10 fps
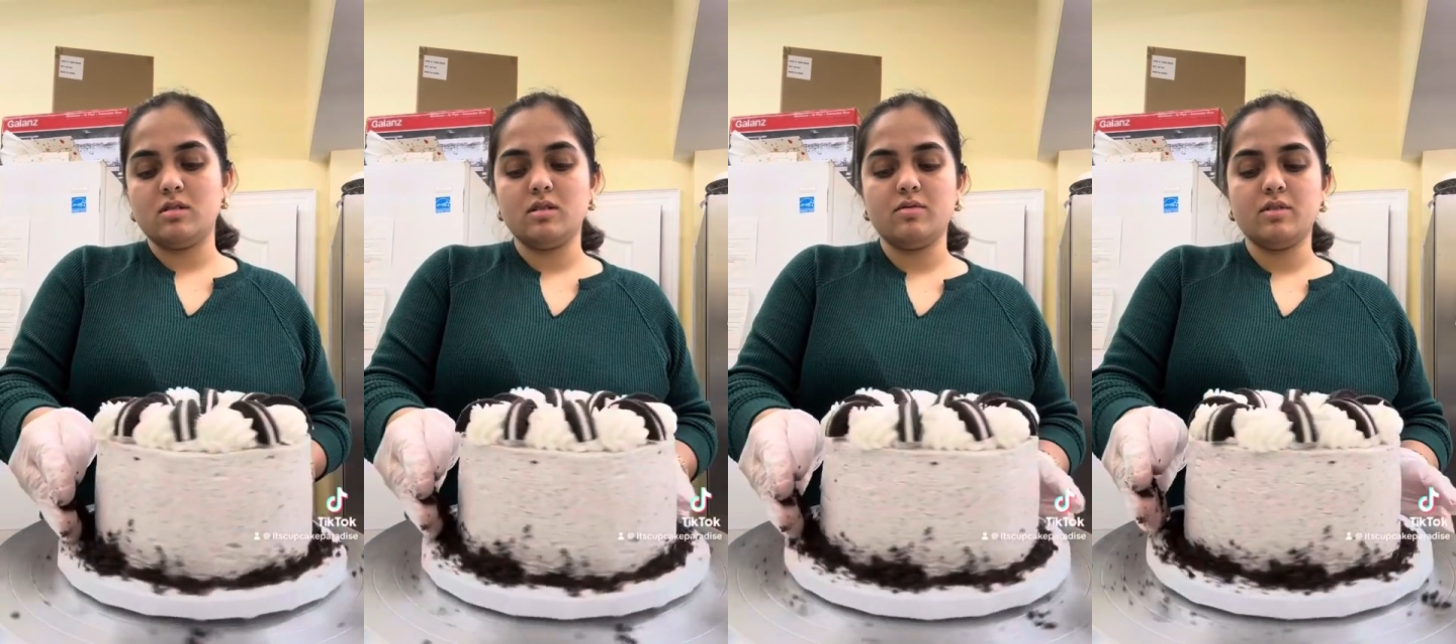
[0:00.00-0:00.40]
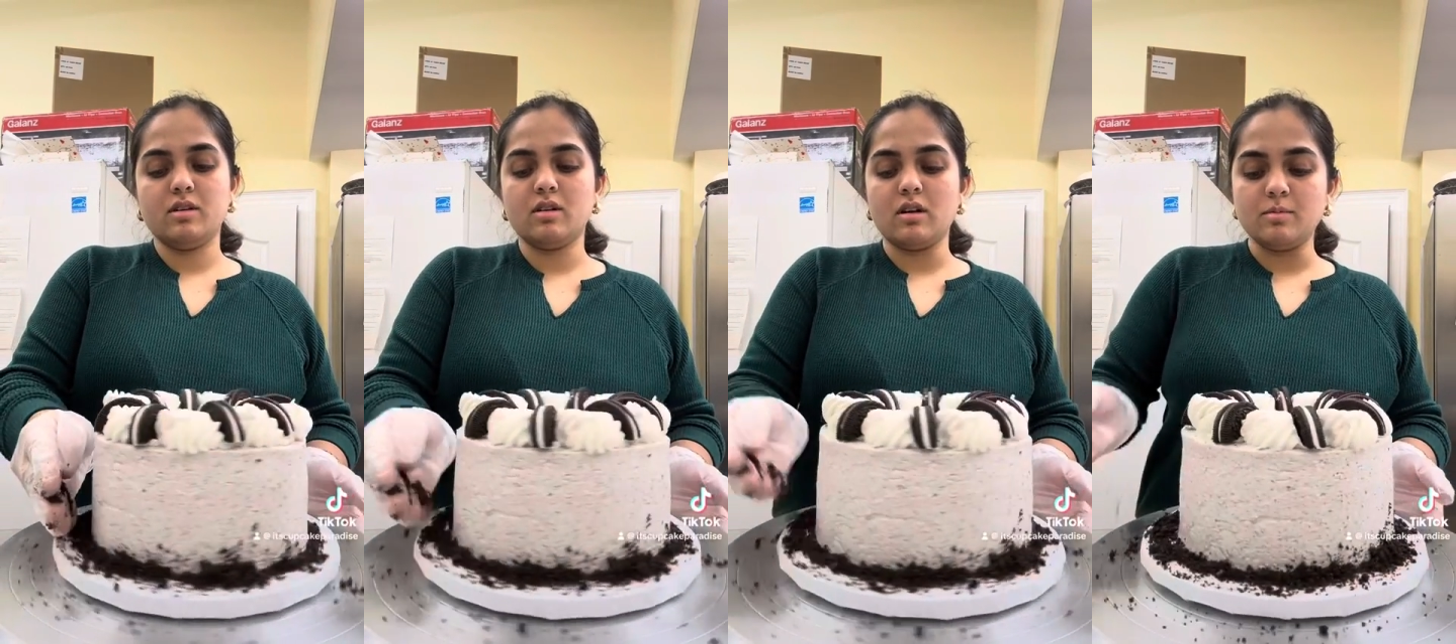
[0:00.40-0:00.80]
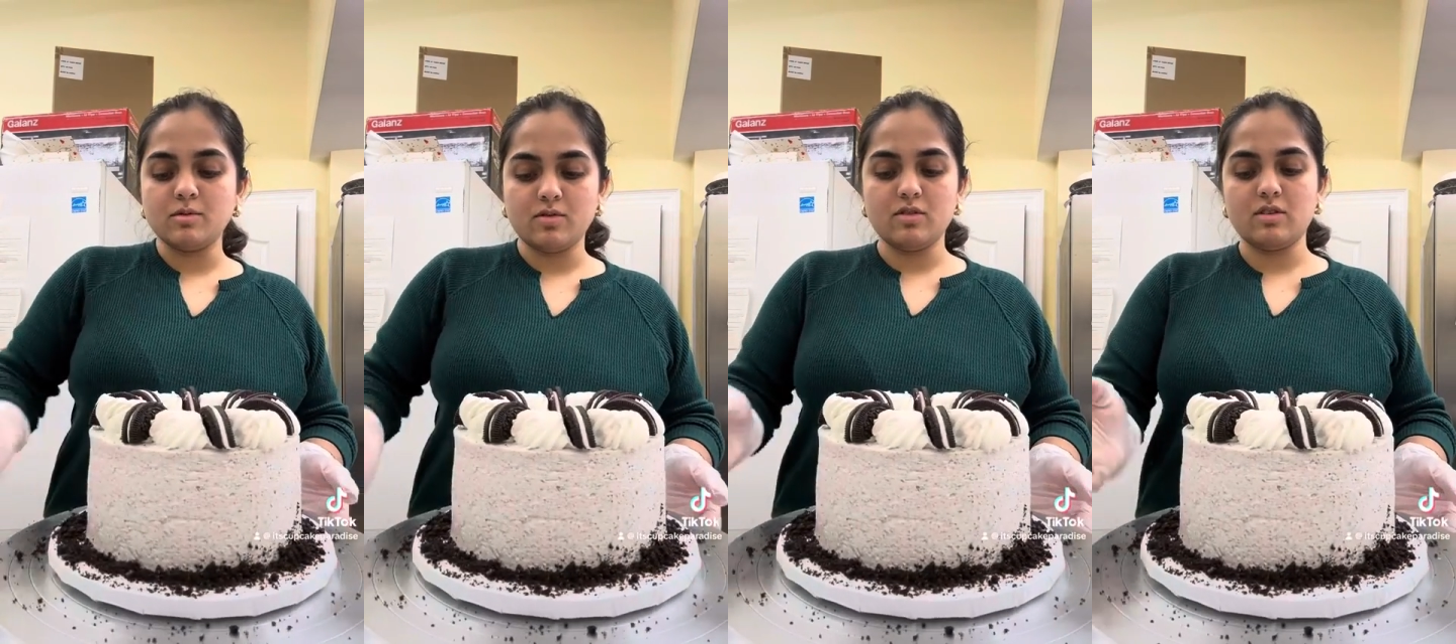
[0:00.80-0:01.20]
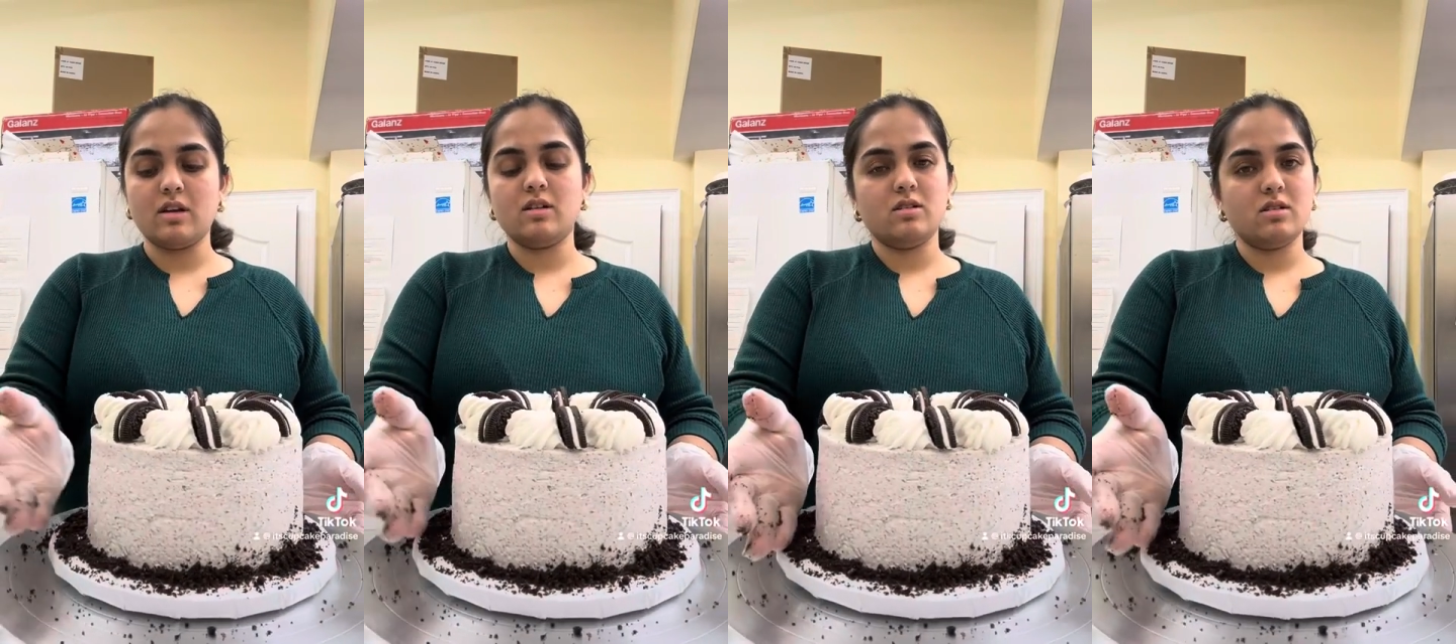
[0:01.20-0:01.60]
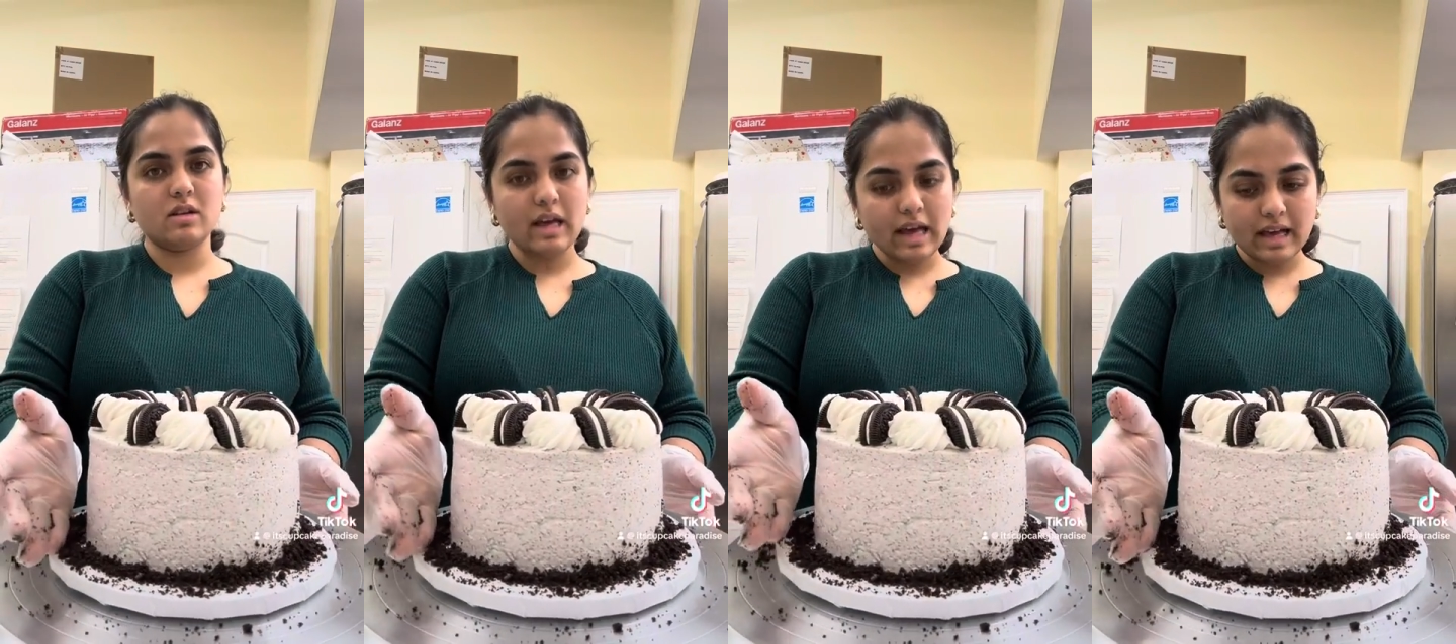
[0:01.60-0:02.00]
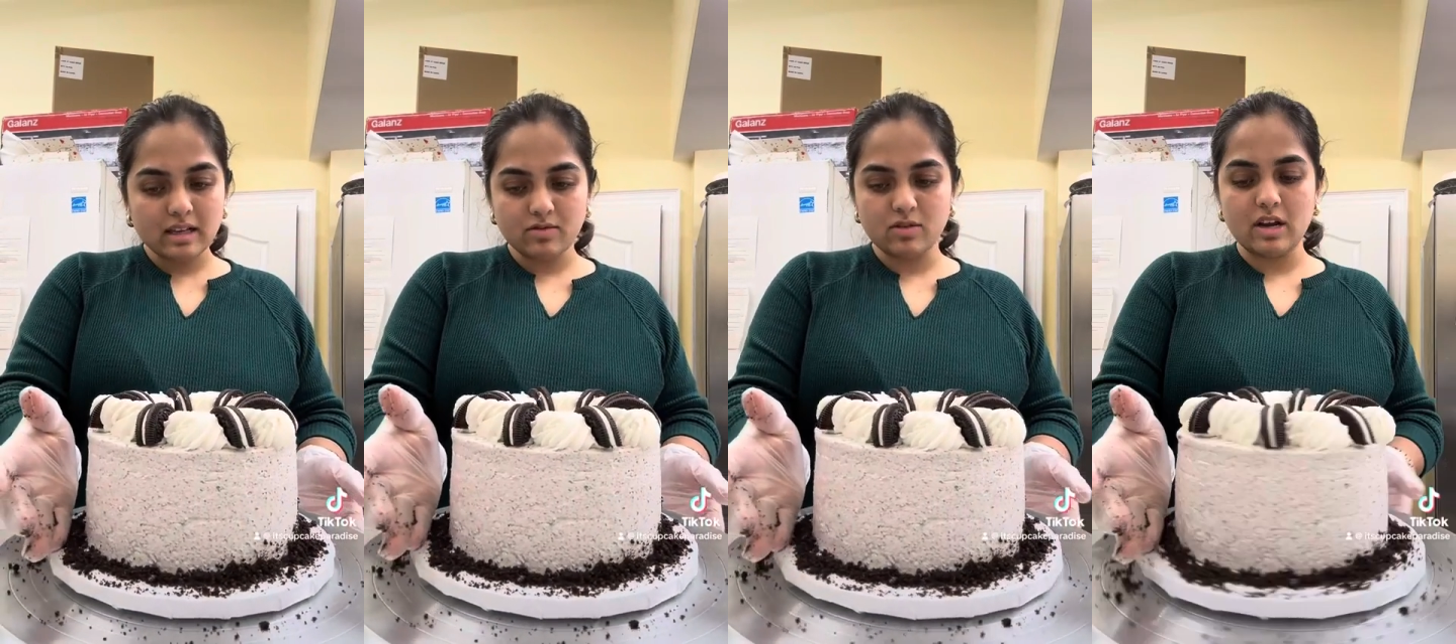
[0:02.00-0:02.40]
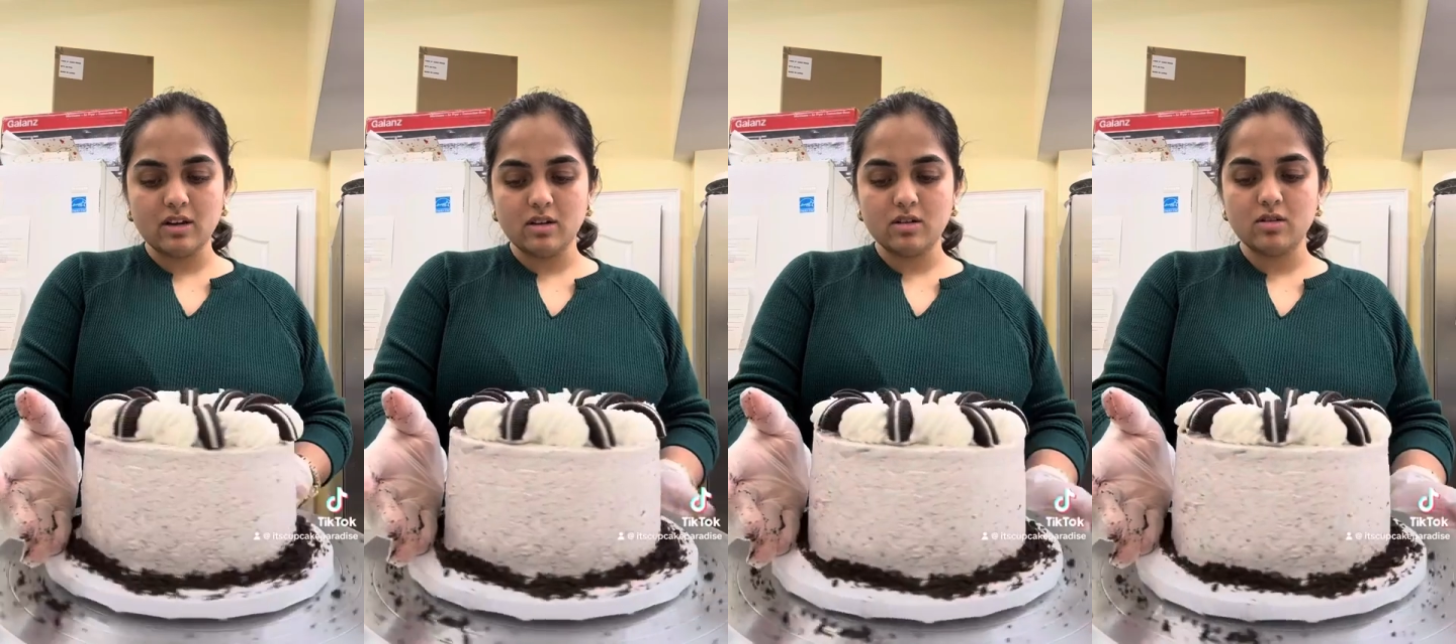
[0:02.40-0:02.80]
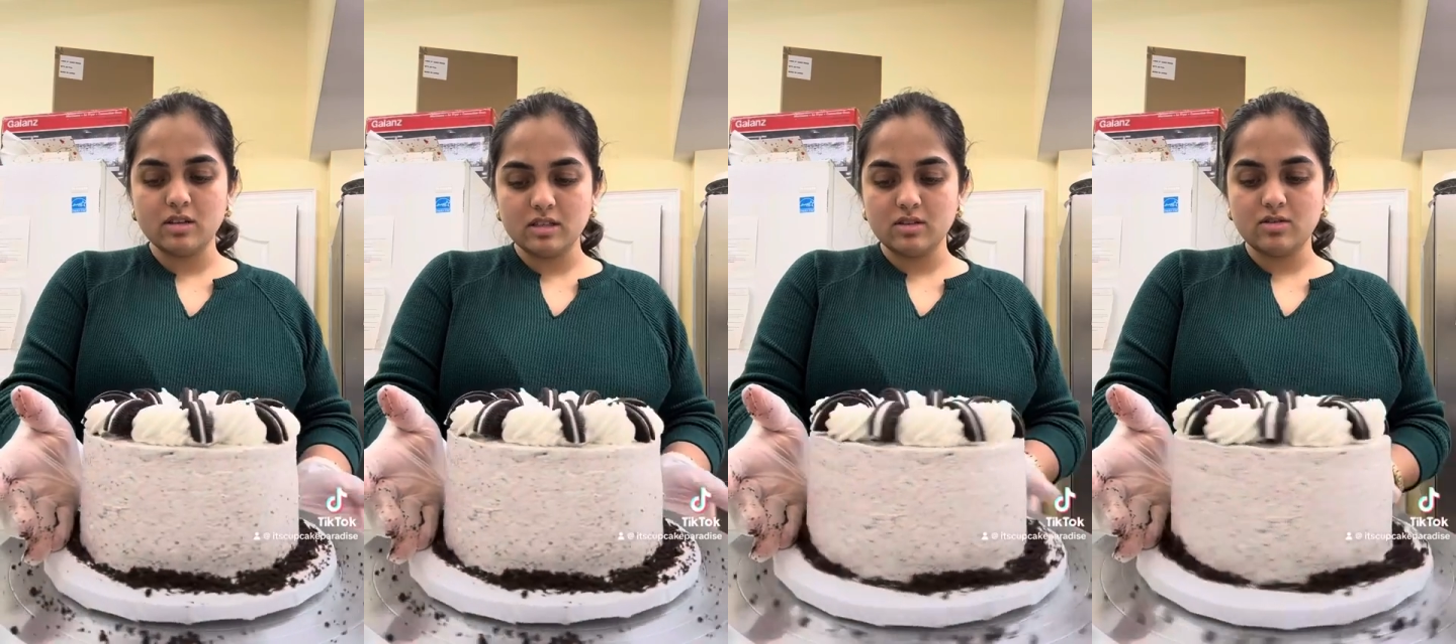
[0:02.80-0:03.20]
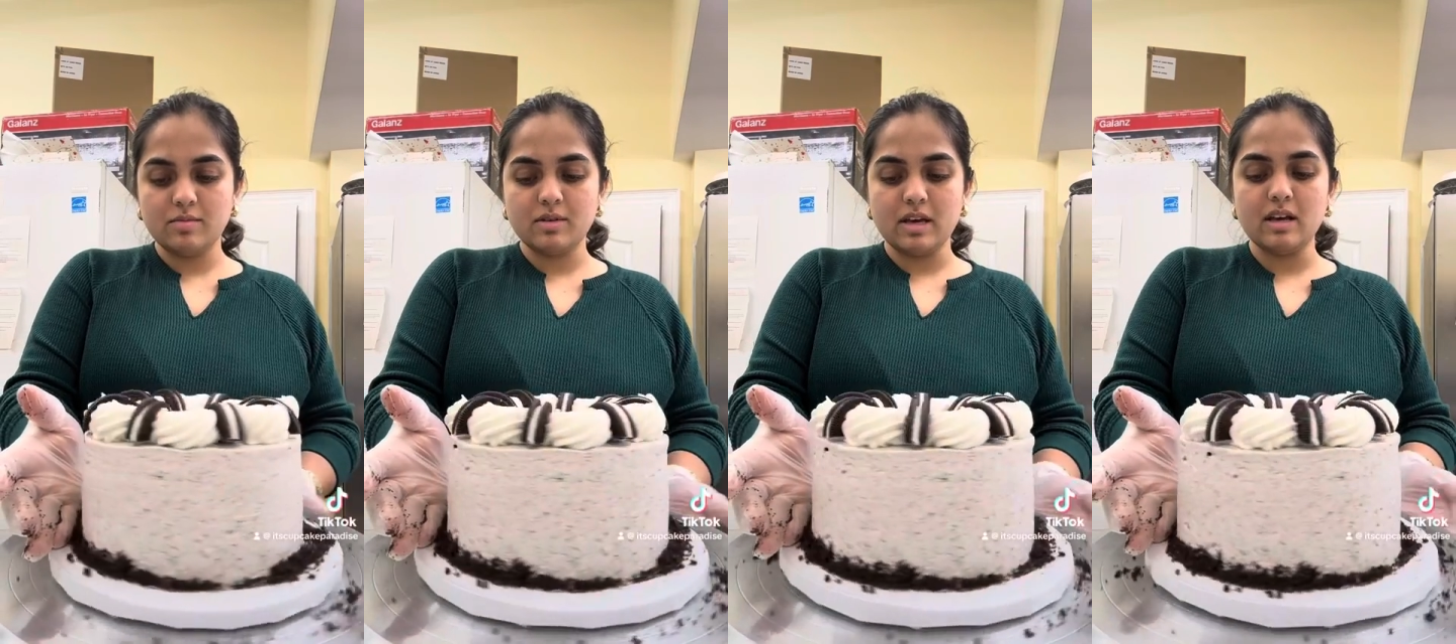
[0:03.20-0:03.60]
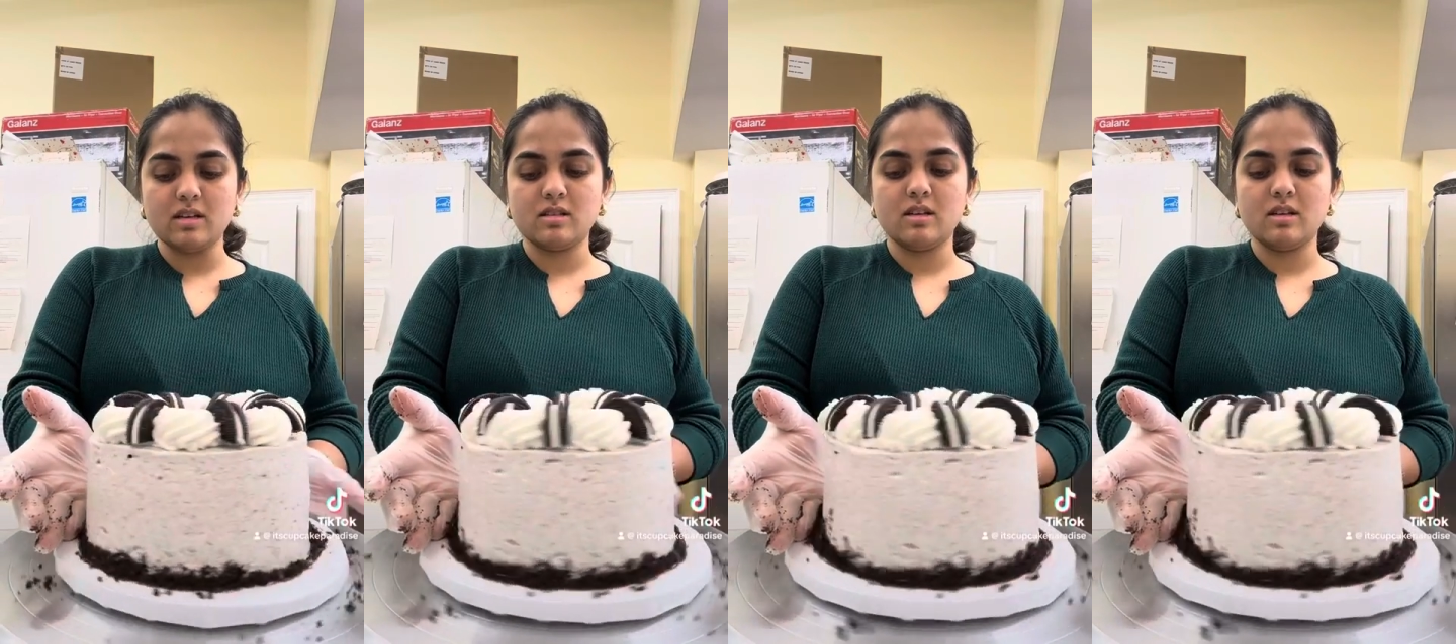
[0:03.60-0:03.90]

different crumbs for regular cake, for regular cookies and cream cakes,